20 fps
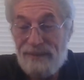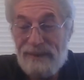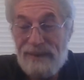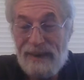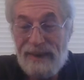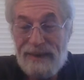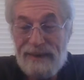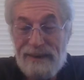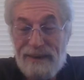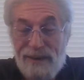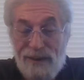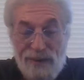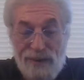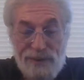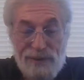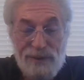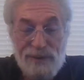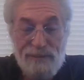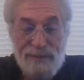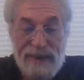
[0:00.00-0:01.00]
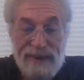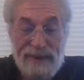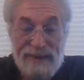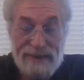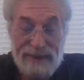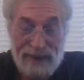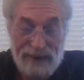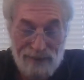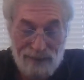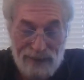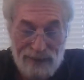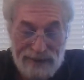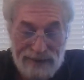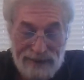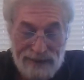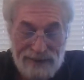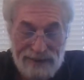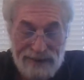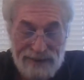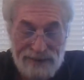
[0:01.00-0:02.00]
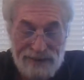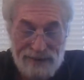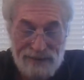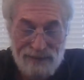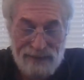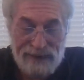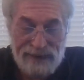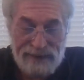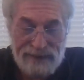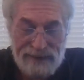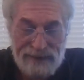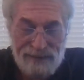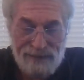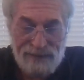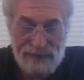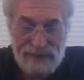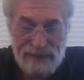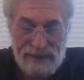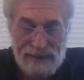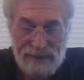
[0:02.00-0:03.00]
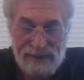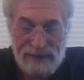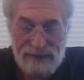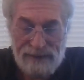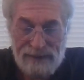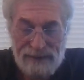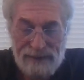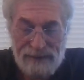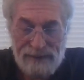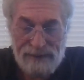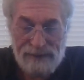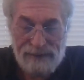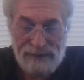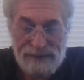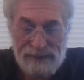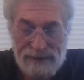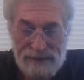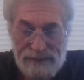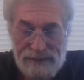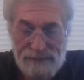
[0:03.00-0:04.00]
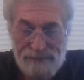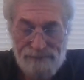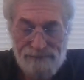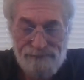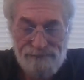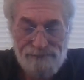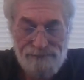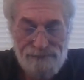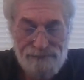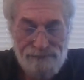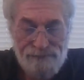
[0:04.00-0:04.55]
and it also make diuretics less effective. Um,